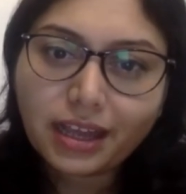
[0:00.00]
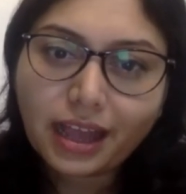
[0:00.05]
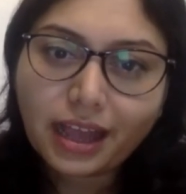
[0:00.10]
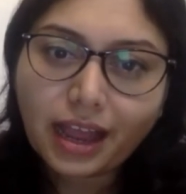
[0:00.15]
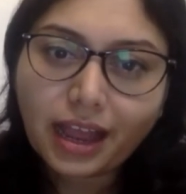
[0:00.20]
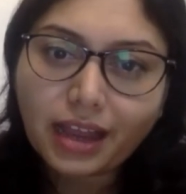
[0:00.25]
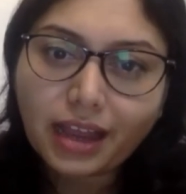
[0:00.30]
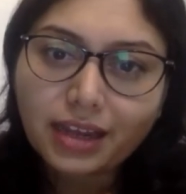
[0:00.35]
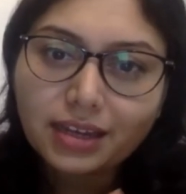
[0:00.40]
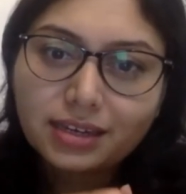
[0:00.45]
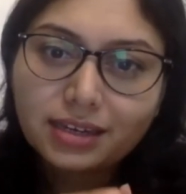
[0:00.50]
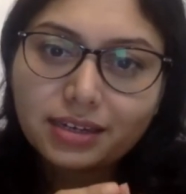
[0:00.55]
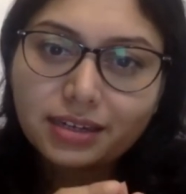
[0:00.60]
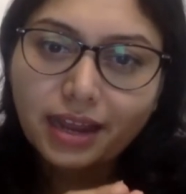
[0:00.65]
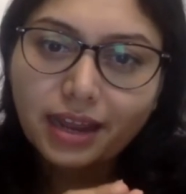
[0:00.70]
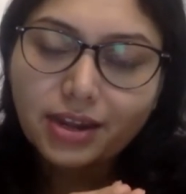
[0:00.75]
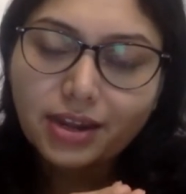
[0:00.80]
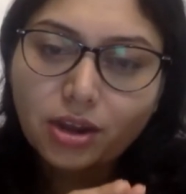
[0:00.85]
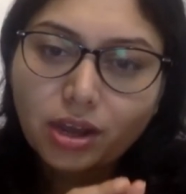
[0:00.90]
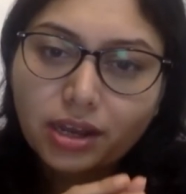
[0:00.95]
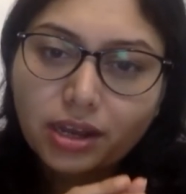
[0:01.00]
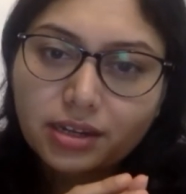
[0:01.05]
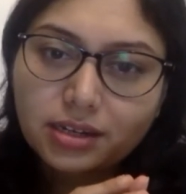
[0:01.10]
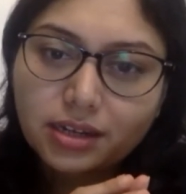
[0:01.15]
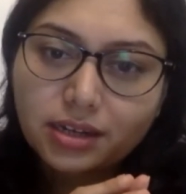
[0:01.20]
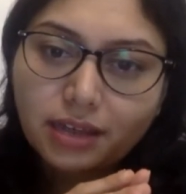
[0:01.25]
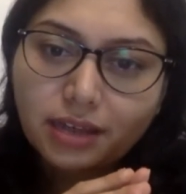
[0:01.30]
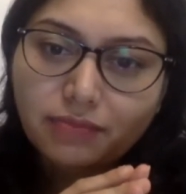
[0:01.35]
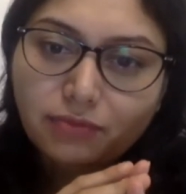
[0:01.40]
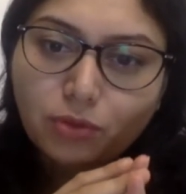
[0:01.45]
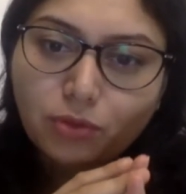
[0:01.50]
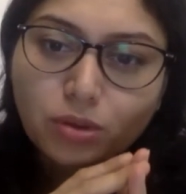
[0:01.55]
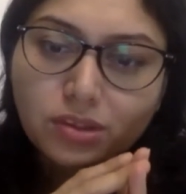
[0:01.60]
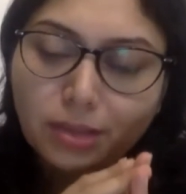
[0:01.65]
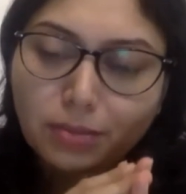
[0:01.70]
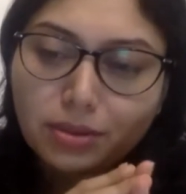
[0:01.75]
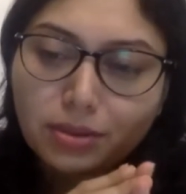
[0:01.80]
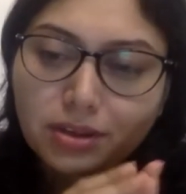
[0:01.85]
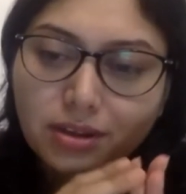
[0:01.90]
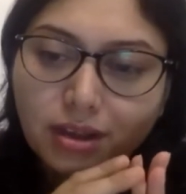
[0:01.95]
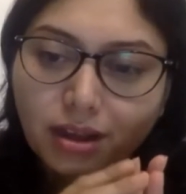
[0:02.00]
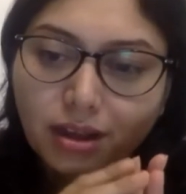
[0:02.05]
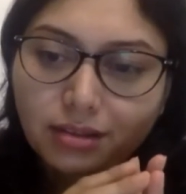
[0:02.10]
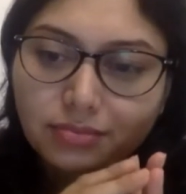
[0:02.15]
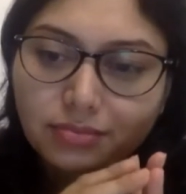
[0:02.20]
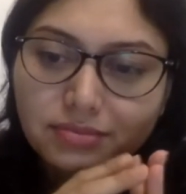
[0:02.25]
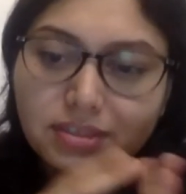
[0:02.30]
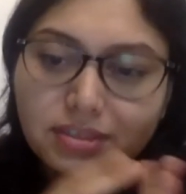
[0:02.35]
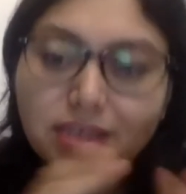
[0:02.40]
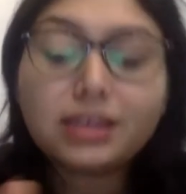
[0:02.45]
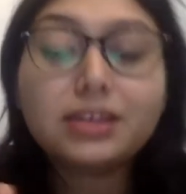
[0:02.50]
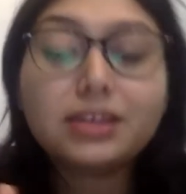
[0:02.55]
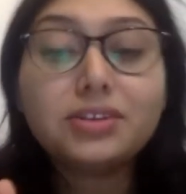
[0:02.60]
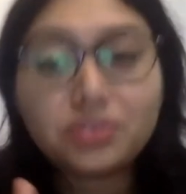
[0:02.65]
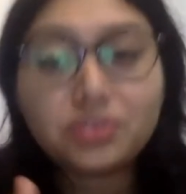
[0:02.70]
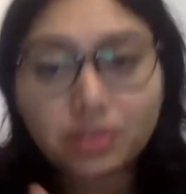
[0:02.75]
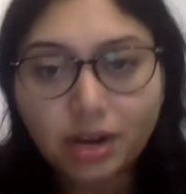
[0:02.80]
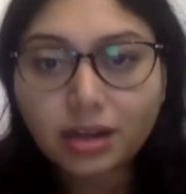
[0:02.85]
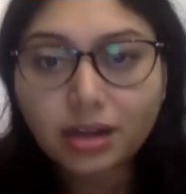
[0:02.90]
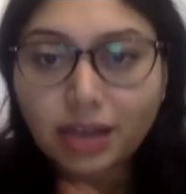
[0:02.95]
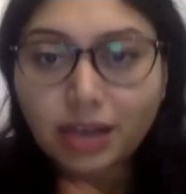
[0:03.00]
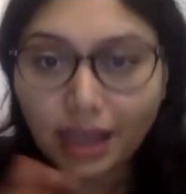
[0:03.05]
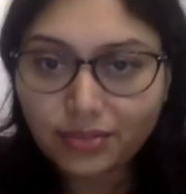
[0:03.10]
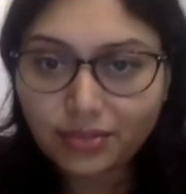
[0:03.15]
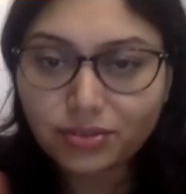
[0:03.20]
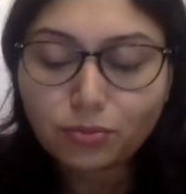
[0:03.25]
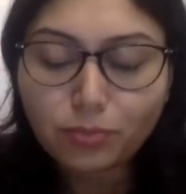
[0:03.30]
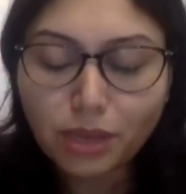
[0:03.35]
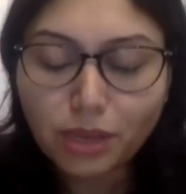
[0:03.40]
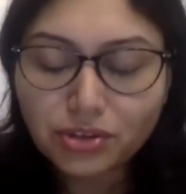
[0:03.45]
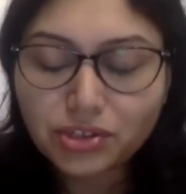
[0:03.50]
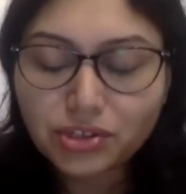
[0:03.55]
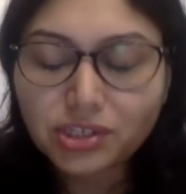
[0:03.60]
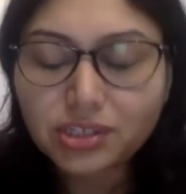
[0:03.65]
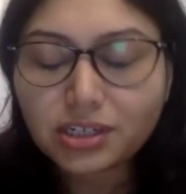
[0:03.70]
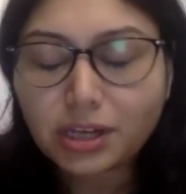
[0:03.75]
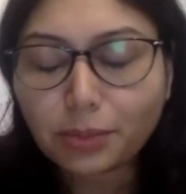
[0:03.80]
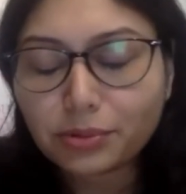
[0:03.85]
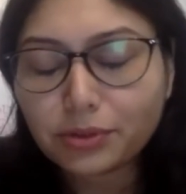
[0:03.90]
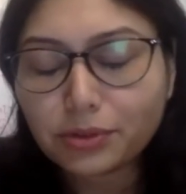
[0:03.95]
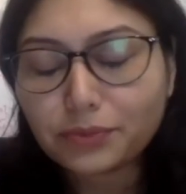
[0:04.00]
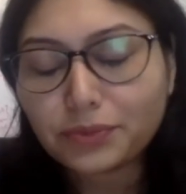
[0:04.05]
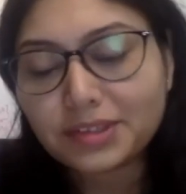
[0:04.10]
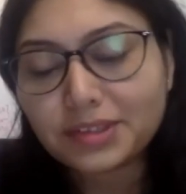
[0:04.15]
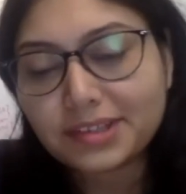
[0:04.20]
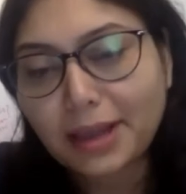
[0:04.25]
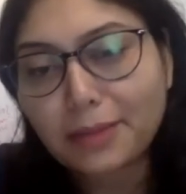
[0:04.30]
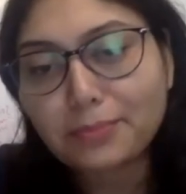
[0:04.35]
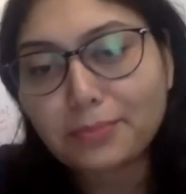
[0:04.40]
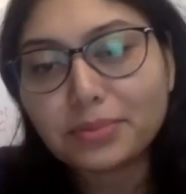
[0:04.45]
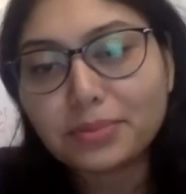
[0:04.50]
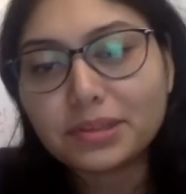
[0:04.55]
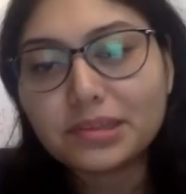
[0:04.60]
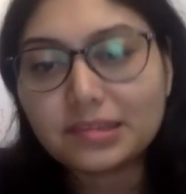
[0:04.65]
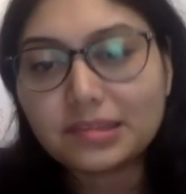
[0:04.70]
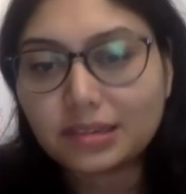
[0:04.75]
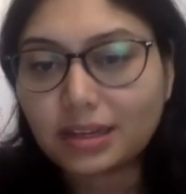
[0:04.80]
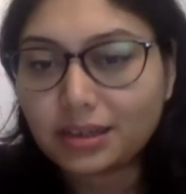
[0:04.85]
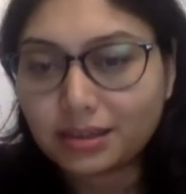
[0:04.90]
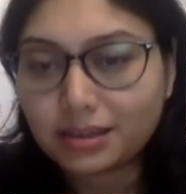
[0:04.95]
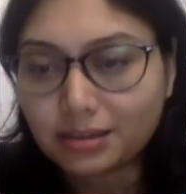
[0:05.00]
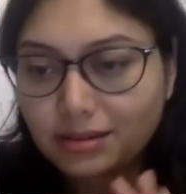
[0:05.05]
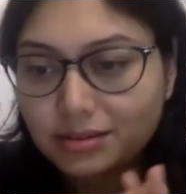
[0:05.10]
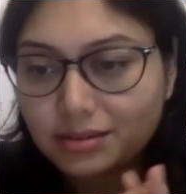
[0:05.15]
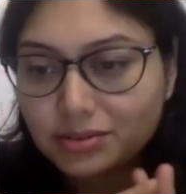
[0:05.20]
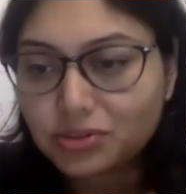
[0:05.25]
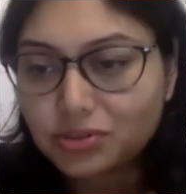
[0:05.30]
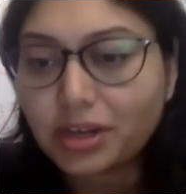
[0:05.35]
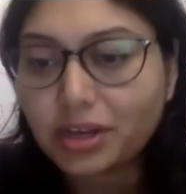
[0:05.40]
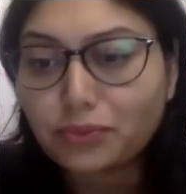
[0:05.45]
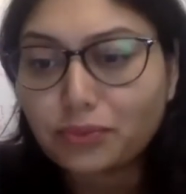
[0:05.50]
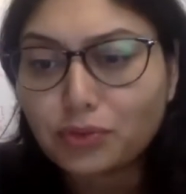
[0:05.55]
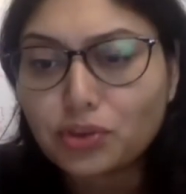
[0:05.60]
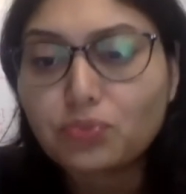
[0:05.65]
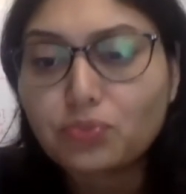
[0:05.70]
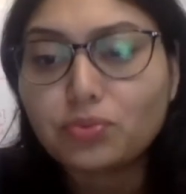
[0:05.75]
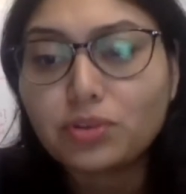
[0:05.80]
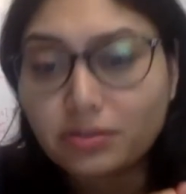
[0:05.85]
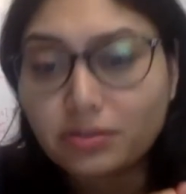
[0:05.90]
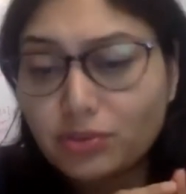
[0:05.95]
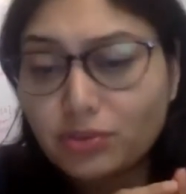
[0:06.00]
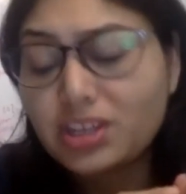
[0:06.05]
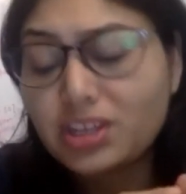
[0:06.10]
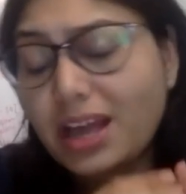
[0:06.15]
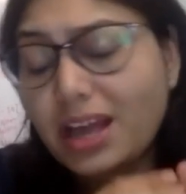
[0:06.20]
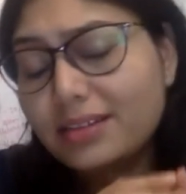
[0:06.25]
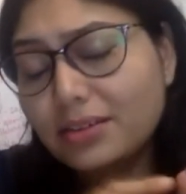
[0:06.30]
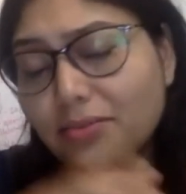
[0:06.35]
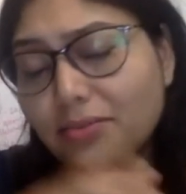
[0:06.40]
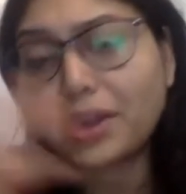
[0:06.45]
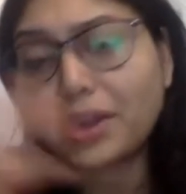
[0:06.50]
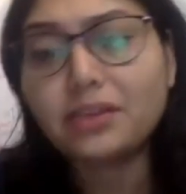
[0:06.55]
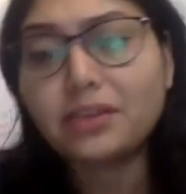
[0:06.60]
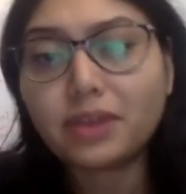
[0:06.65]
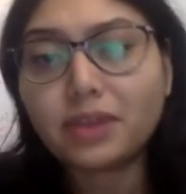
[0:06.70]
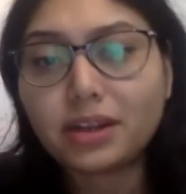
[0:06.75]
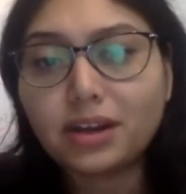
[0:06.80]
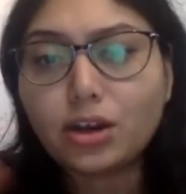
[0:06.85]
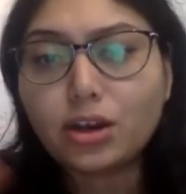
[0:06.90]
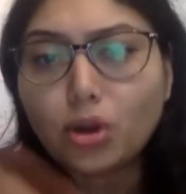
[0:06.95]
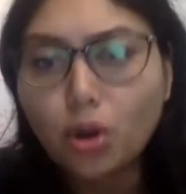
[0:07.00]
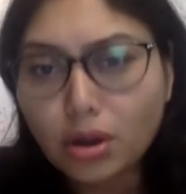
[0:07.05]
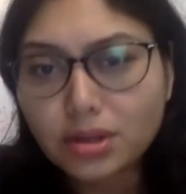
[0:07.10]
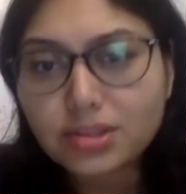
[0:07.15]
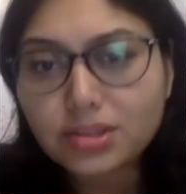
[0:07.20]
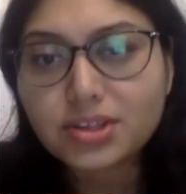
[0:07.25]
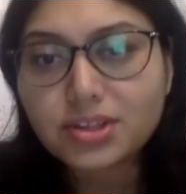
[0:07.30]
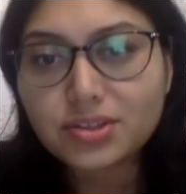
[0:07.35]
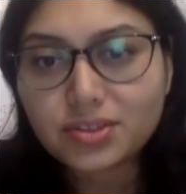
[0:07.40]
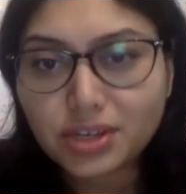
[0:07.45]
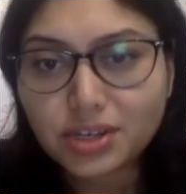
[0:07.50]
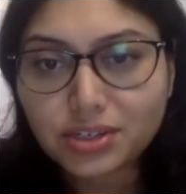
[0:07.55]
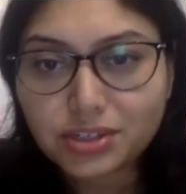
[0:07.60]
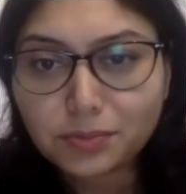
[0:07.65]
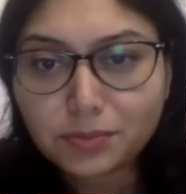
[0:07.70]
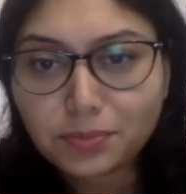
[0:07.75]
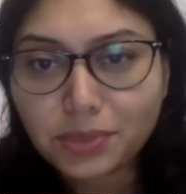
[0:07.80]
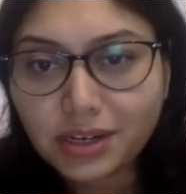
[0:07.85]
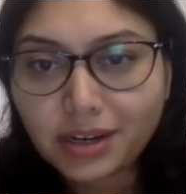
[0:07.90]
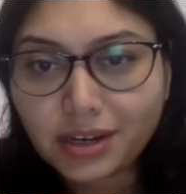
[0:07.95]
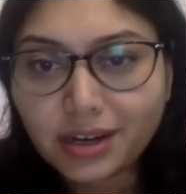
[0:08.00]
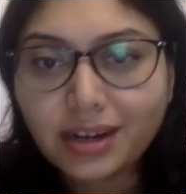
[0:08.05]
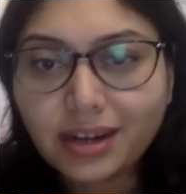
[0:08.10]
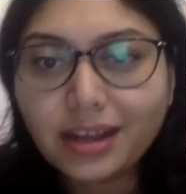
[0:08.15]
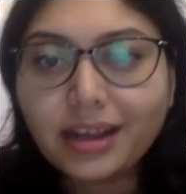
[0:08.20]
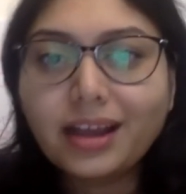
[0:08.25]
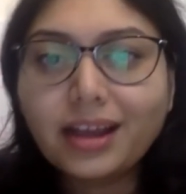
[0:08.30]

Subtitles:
And of course, I mean, seeing drug, as you mentioned, couple of examples, like drug which has a very, very long gestation period.